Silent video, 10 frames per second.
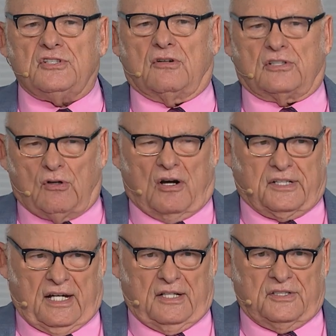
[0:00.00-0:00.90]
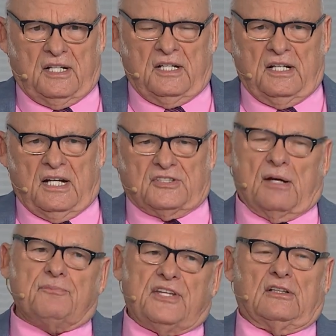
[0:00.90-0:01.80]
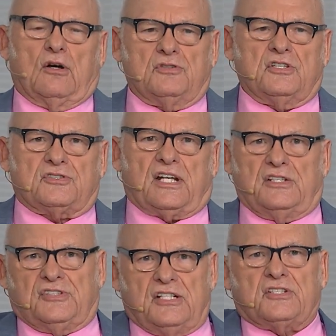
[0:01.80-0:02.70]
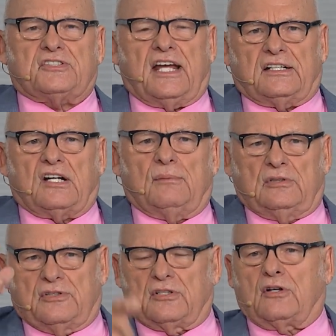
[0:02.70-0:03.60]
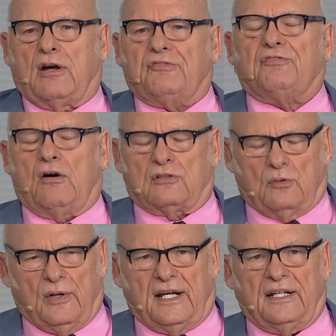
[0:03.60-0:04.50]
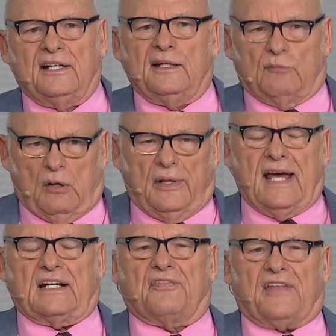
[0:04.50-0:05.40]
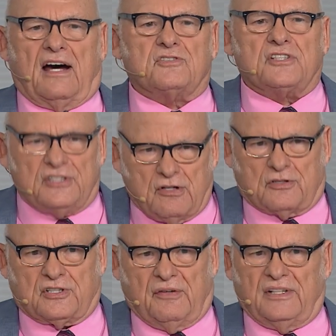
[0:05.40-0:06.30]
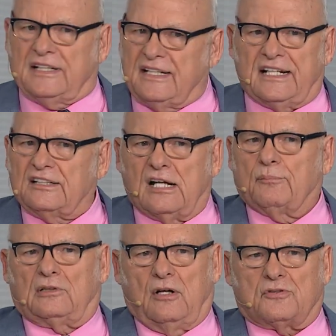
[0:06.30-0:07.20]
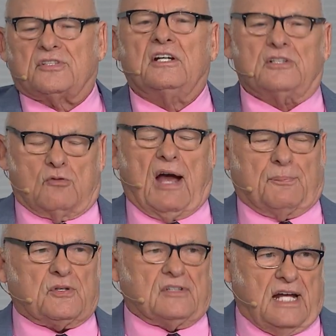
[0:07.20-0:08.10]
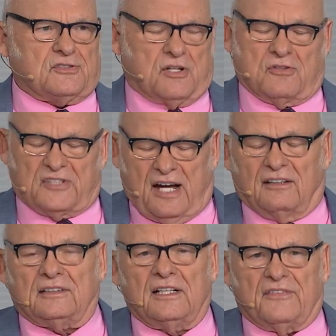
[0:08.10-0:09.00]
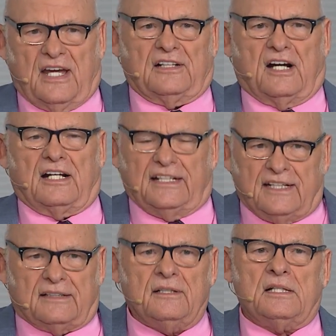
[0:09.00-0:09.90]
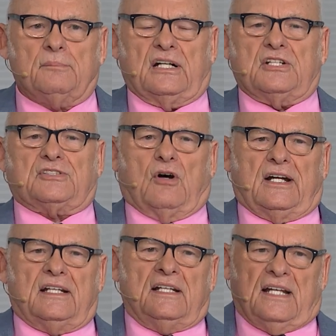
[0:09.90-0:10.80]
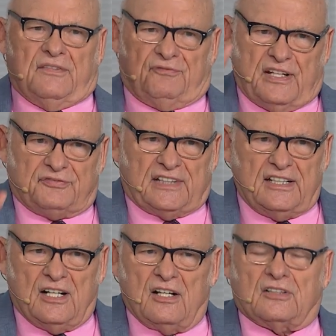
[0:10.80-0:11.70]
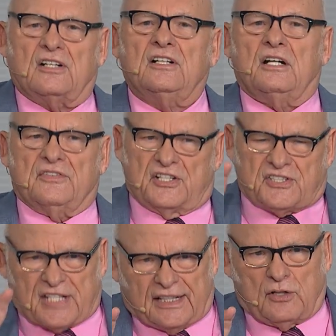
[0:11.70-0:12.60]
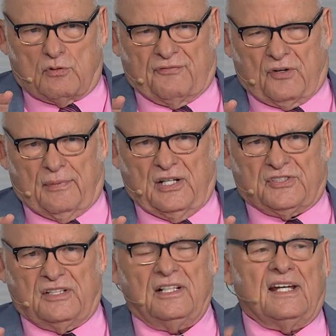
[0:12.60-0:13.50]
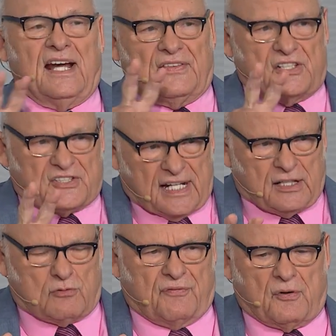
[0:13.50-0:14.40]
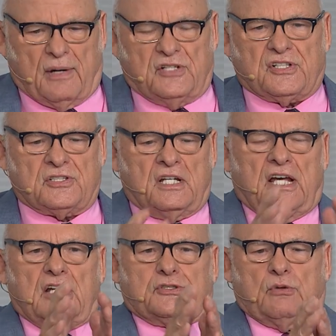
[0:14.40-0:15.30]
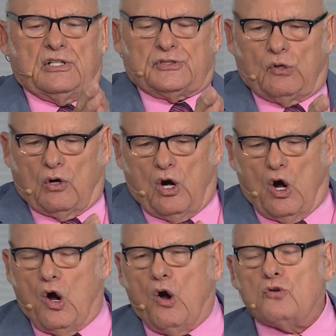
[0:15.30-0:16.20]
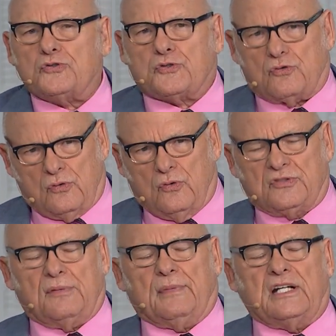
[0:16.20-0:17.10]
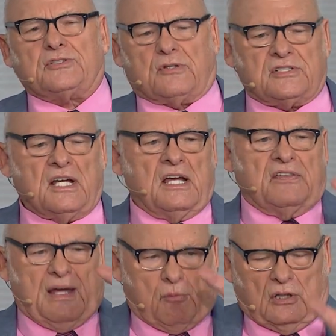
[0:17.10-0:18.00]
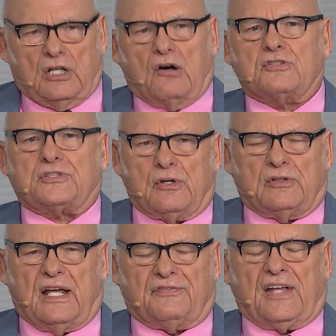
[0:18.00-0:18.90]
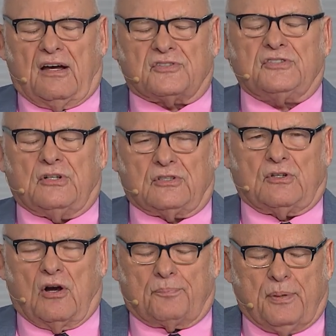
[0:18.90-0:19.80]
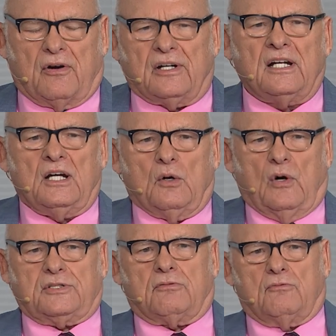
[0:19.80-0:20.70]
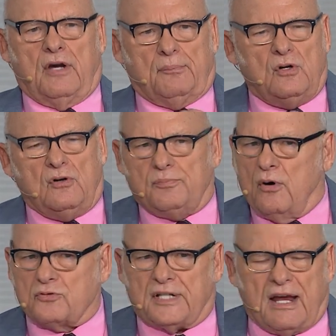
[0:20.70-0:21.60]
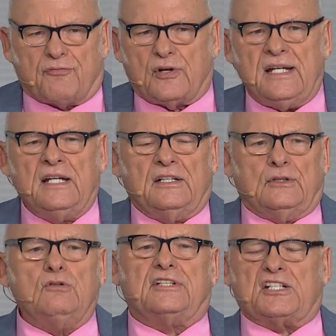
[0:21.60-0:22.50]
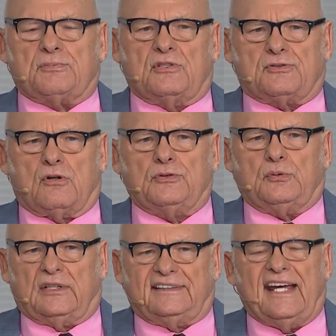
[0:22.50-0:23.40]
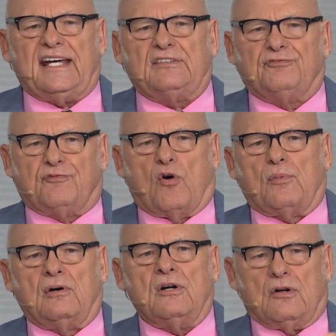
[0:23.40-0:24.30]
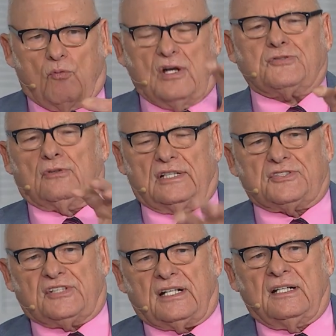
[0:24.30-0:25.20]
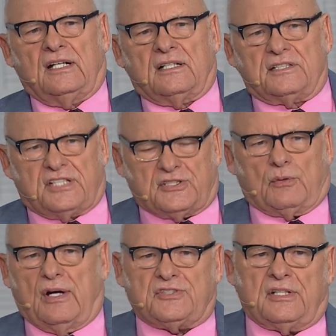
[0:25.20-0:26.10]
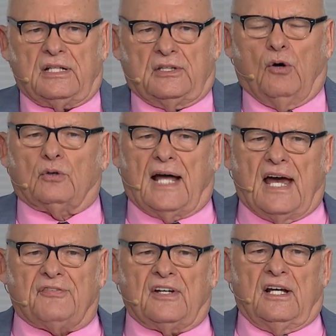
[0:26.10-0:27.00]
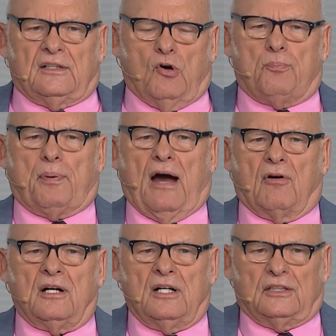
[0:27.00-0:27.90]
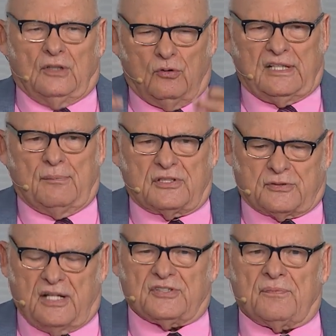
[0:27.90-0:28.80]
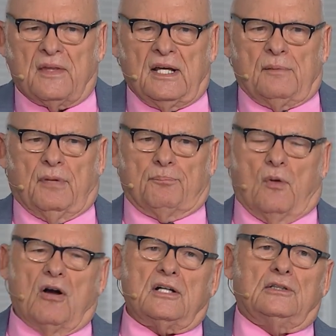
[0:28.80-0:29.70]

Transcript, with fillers: year dark age. And some theologians say Jesus can't come to the great falling away. Well, we had a thousand years of it, and he didn't come close to rapturing that church out. Thank God he didn't. But he started in fifteen hundred, the second Reformation, and the second Reformation is to restore all truths and ministries that were lost during that thousand year dark period, which removed most every New Testament truth to a dead, formal, ritualistic situation, and no life, no power, no demonstration. But Martin